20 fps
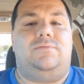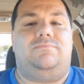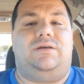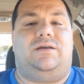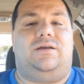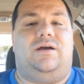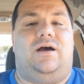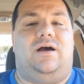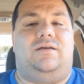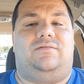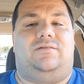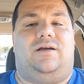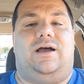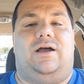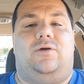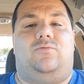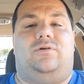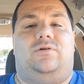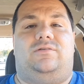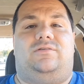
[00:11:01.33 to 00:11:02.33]
because
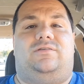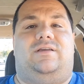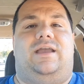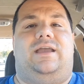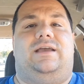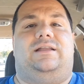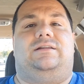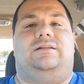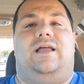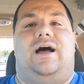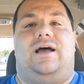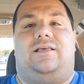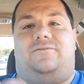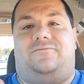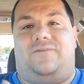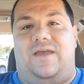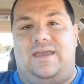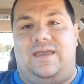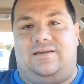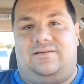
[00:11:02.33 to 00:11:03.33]
I was in
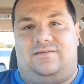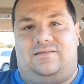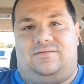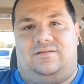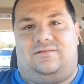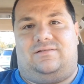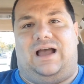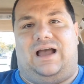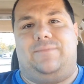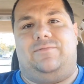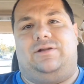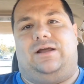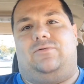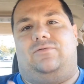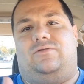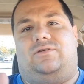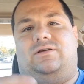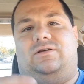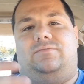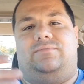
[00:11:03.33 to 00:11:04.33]
Las Vegas at the time and I
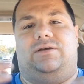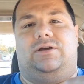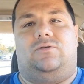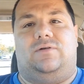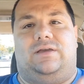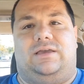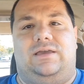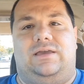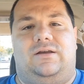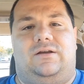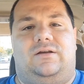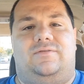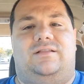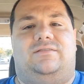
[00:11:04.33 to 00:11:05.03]
was going to be going here,